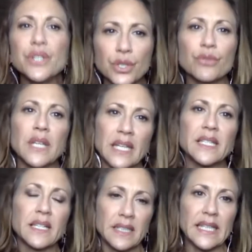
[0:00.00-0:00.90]
do need to
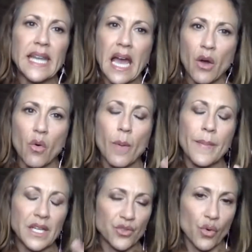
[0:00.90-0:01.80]
clean out
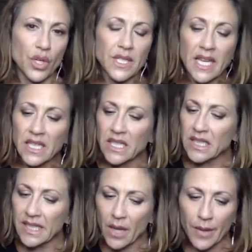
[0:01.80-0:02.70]
my drawers. I need to
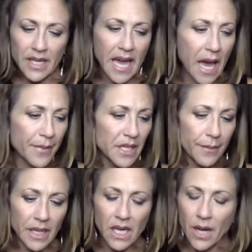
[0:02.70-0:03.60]
clean out my cabinet,
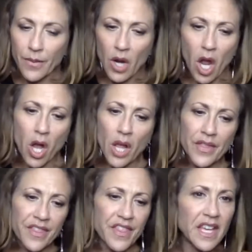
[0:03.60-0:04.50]
my cupboard, all
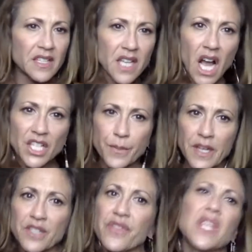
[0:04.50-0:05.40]
the things,
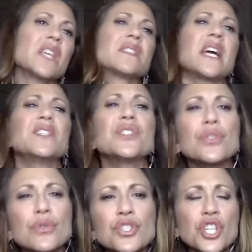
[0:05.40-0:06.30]
hodgepodge of things. I
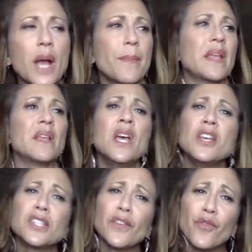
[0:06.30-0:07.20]
do shop at
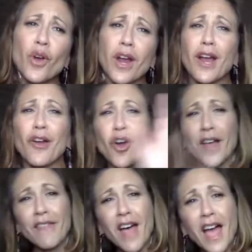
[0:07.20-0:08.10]
Sephora or
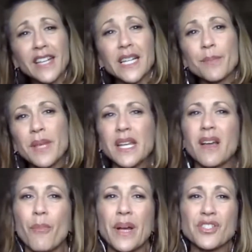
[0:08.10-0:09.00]
online, and I'm getting
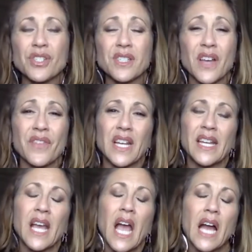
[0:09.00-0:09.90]
a bunch of stuff, and
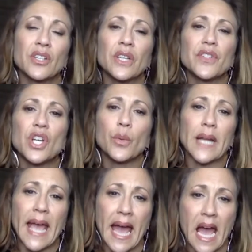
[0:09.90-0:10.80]
I don't even know what I
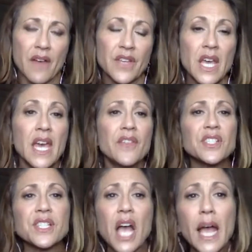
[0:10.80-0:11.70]
have. If
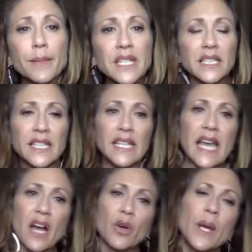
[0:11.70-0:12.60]
it's time to clean
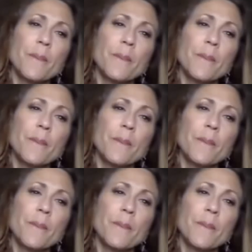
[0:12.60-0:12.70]
out,